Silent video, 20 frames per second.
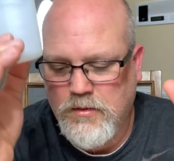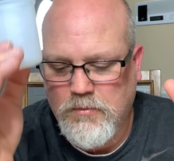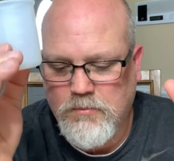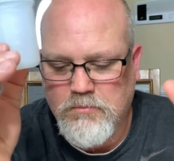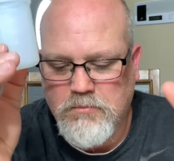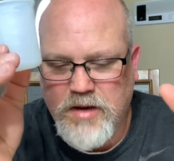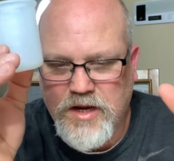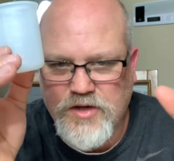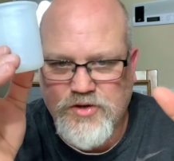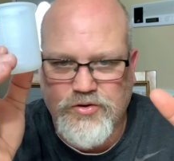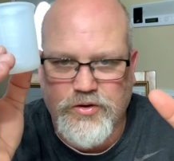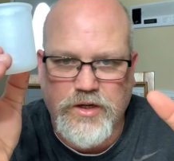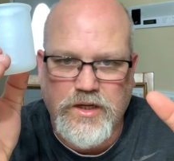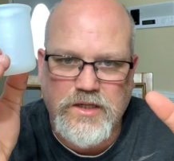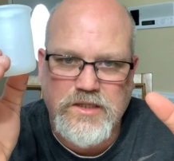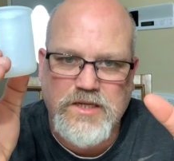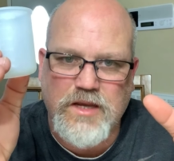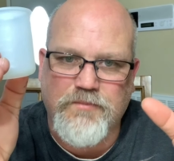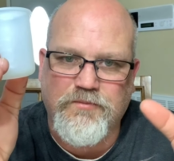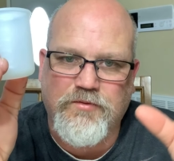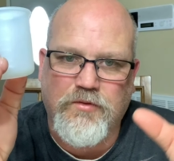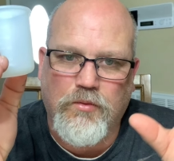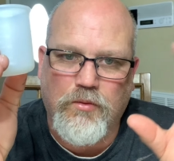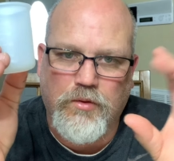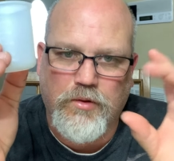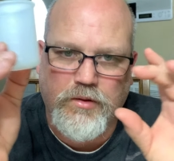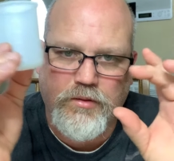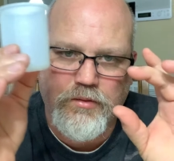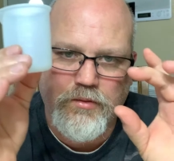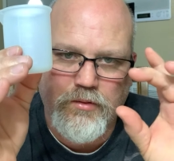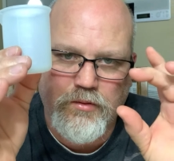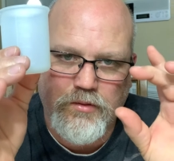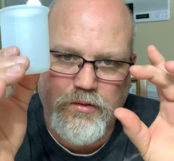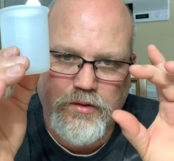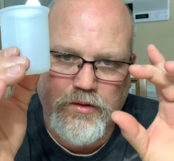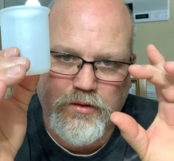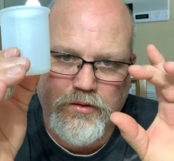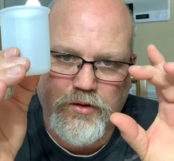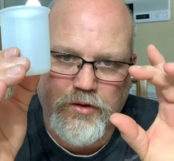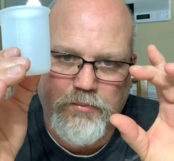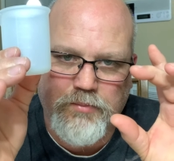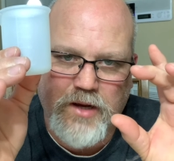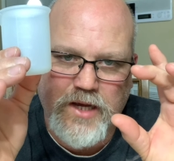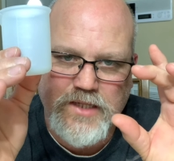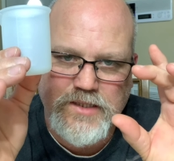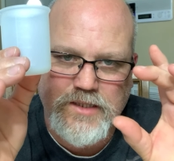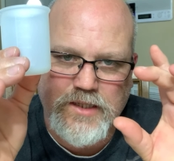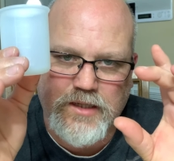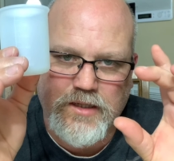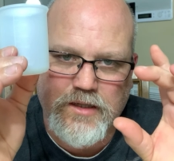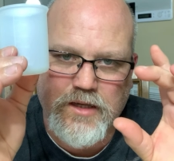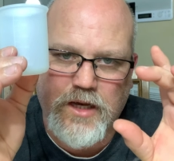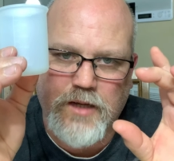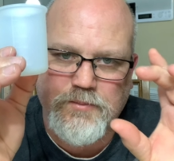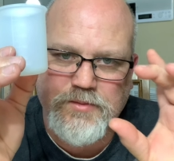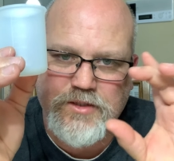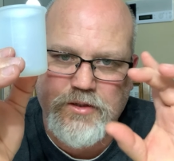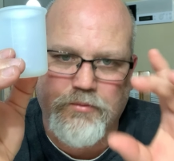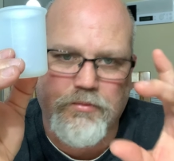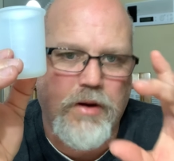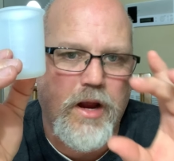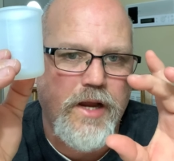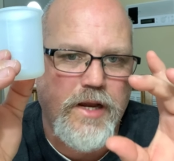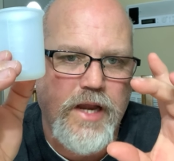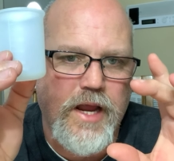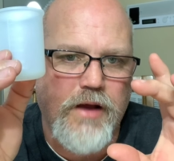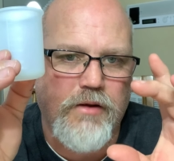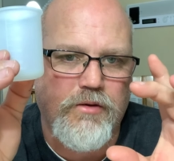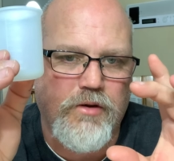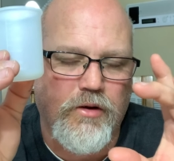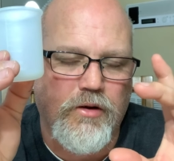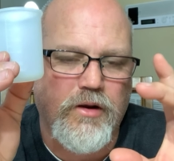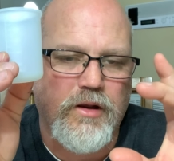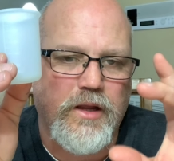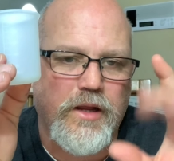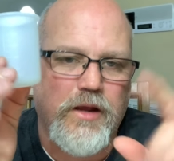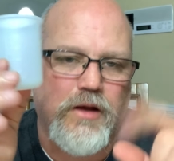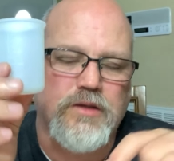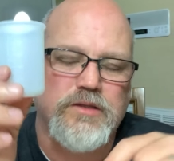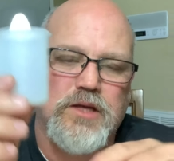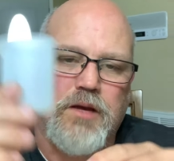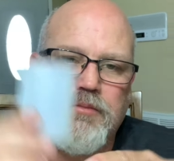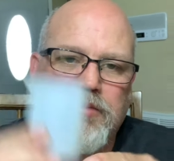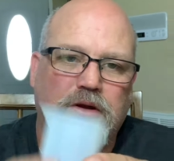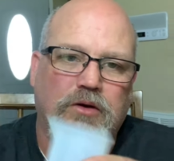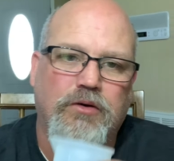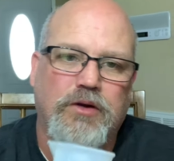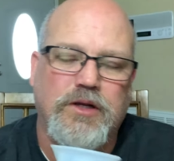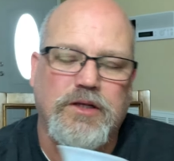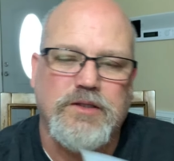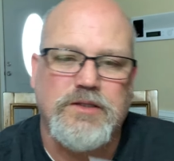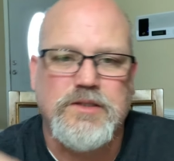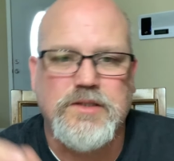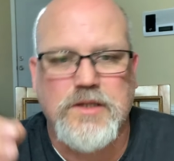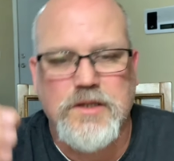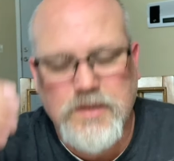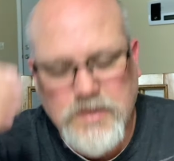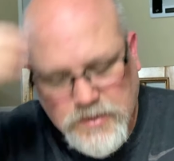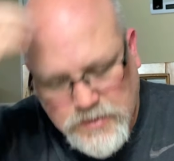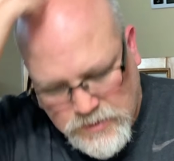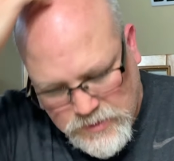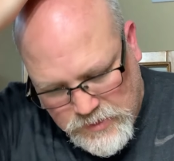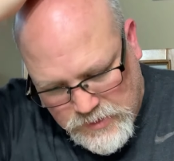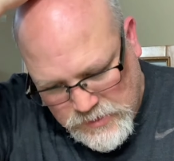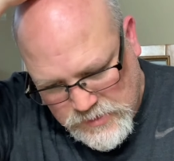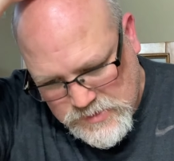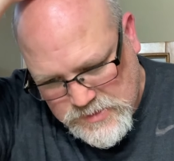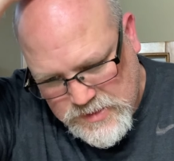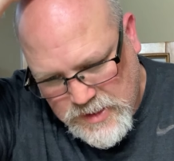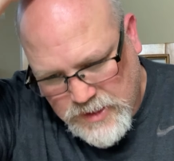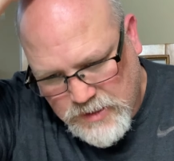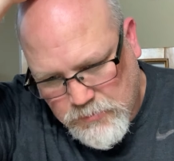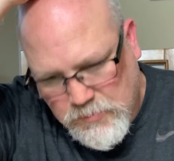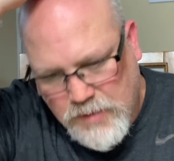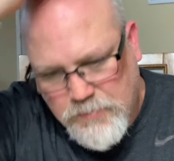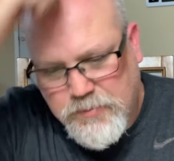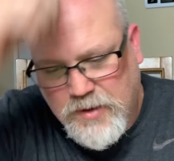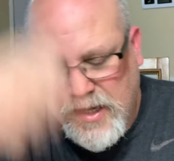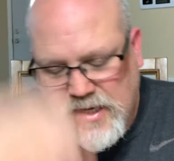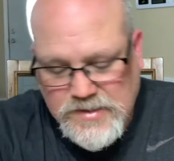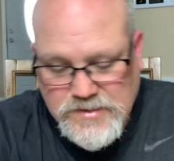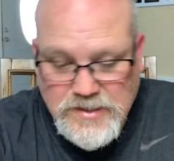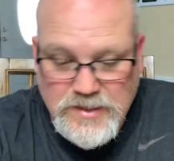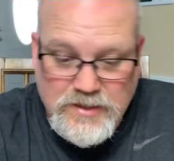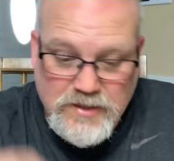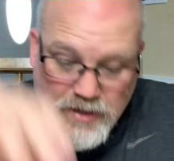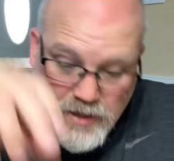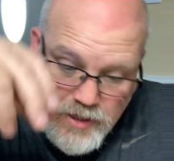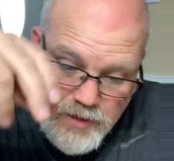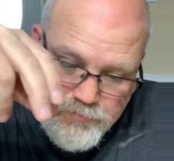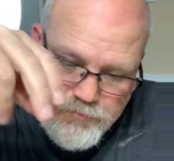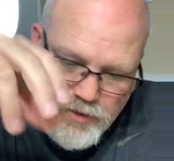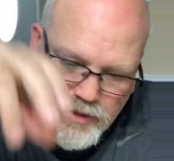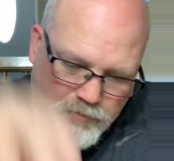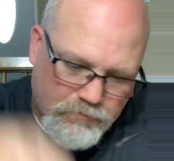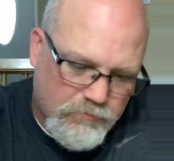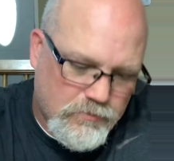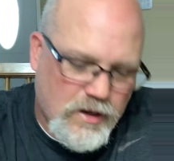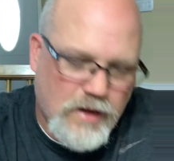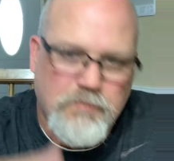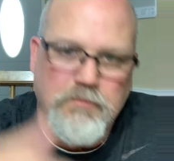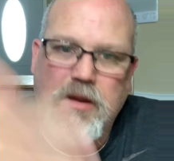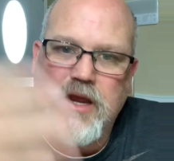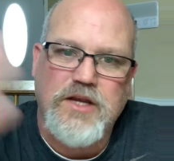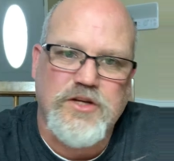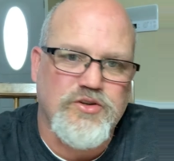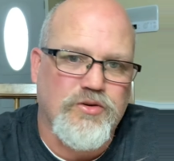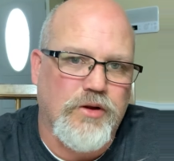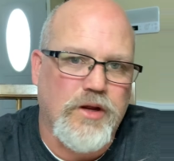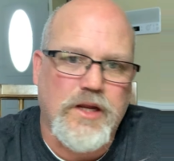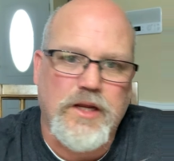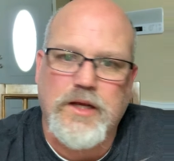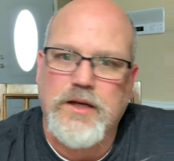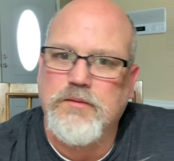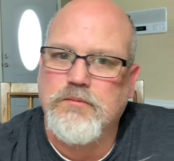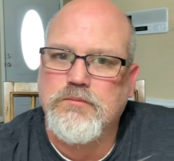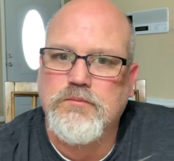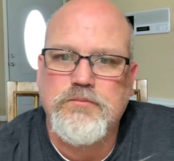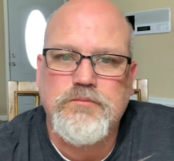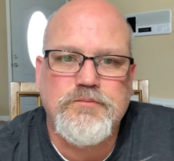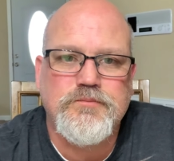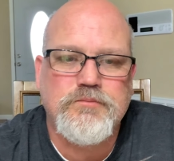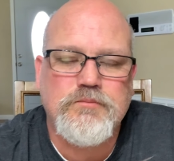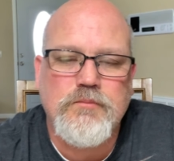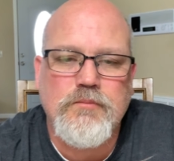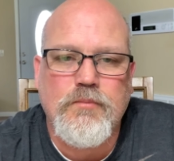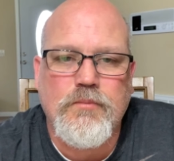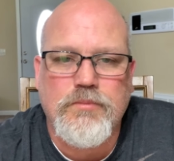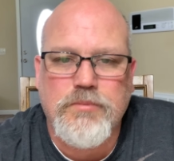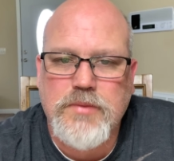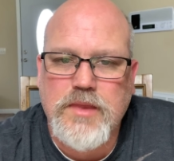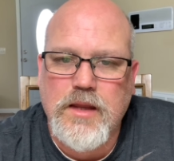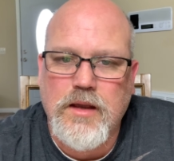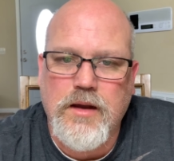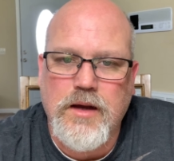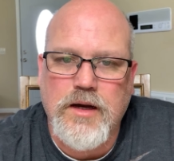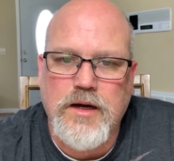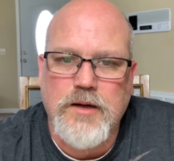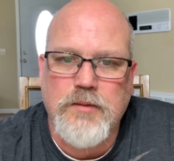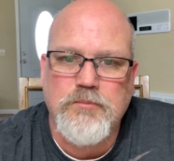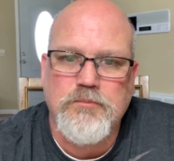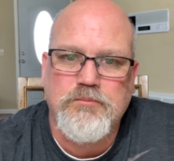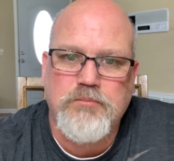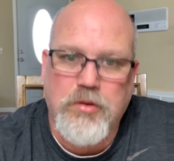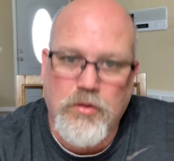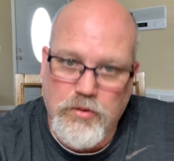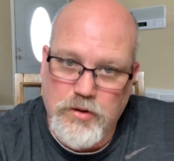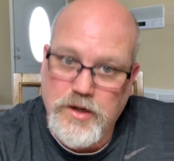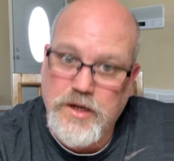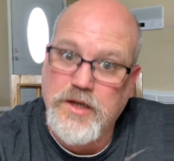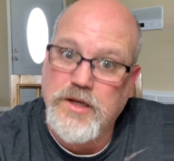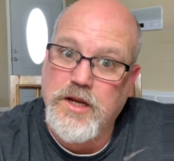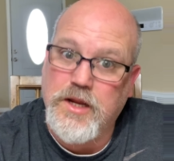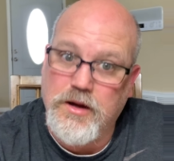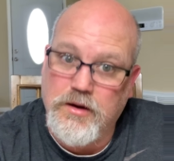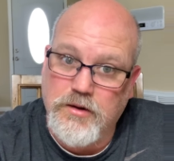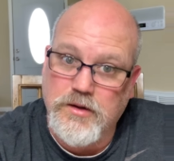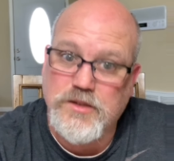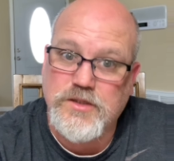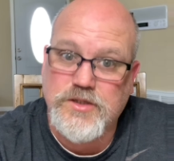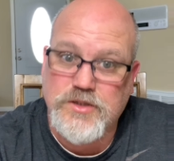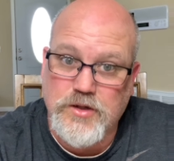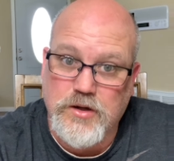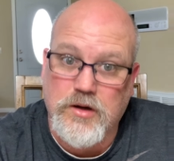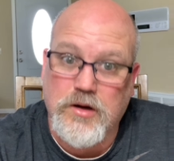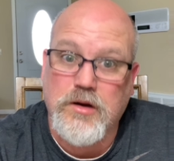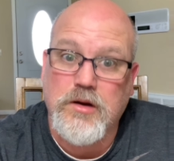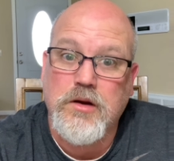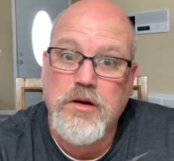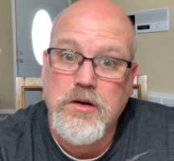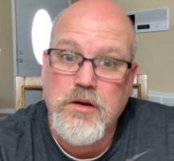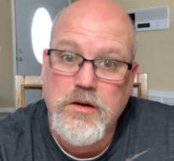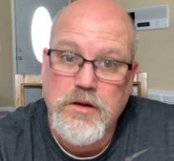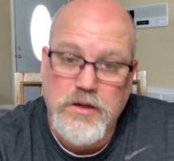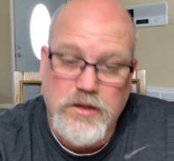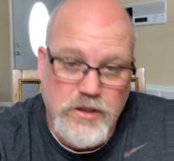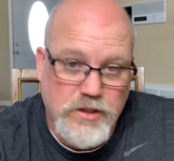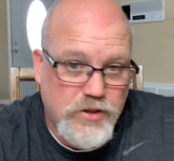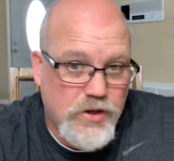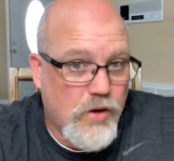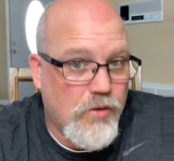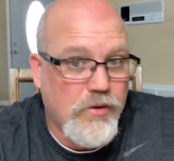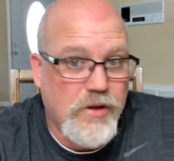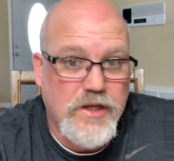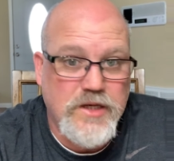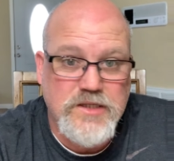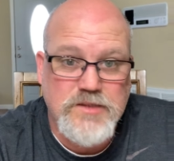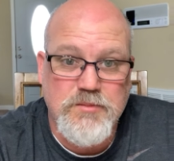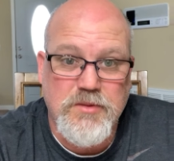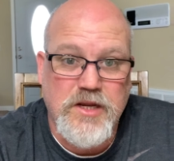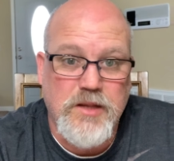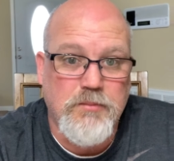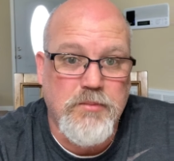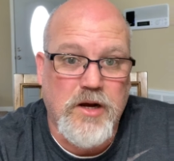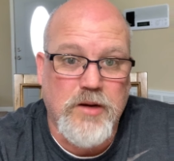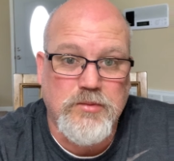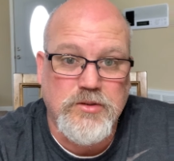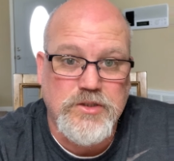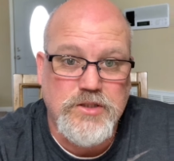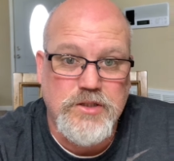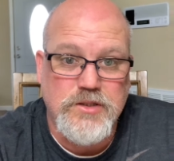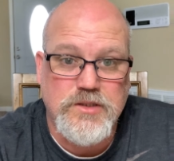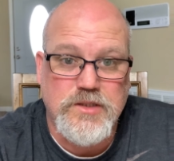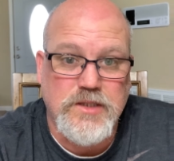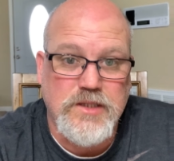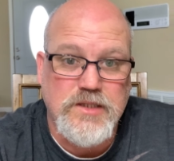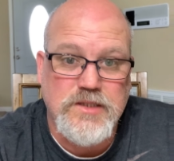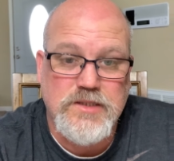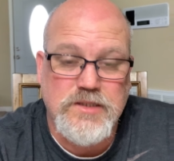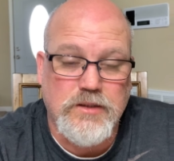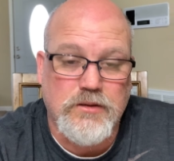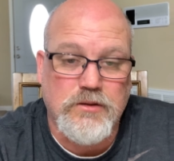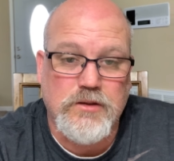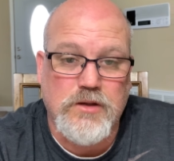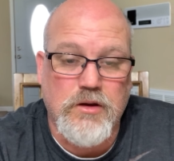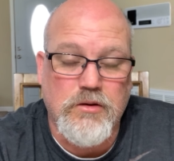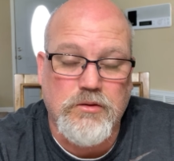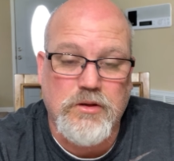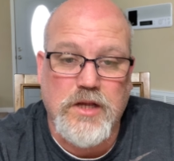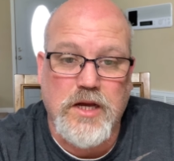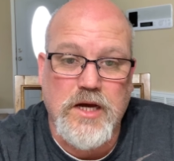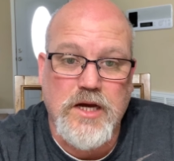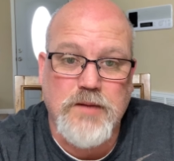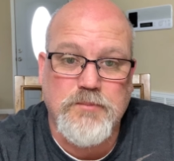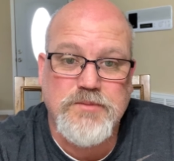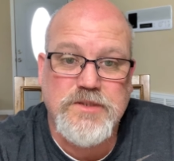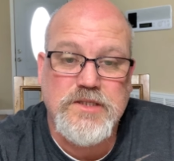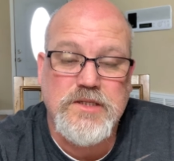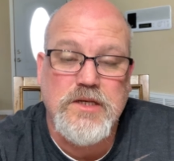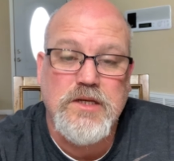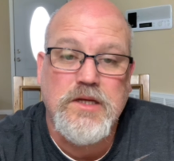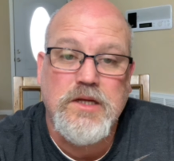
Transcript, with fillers: measuring except for the little plastic cup. So right now, currently, all I'm doing is is taking my plastic cup, I, I measure in it, um, pour it into here and stir. You don't get as many bubbles using these silicone cups